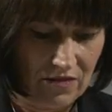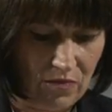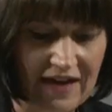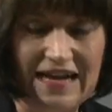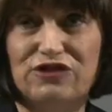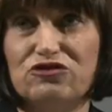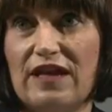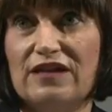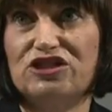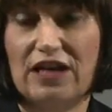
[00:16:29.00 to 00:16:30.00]
My natural
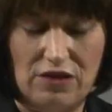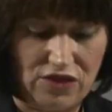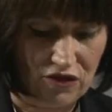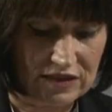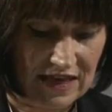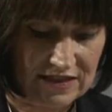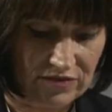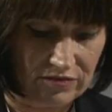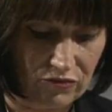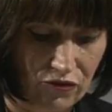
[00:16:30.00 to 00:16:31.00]
energy and
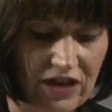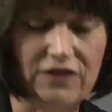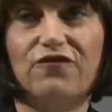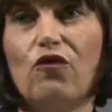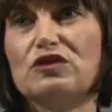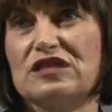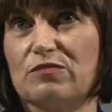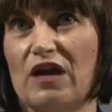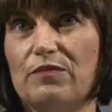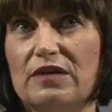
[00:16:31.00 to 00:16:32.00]
enthusiasm reinforces
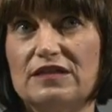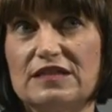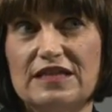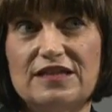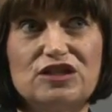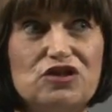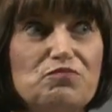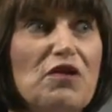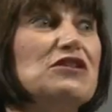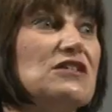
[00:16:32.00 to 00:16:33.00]
my ability to
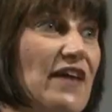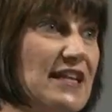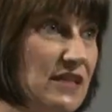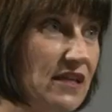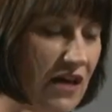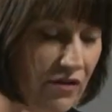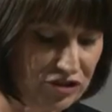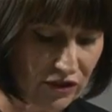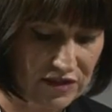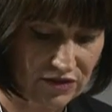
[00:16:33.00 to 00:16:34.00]
motivate and
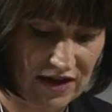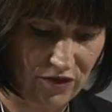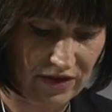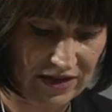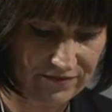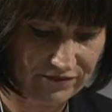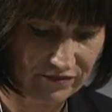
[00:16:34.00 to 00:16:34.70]
encourage others around me.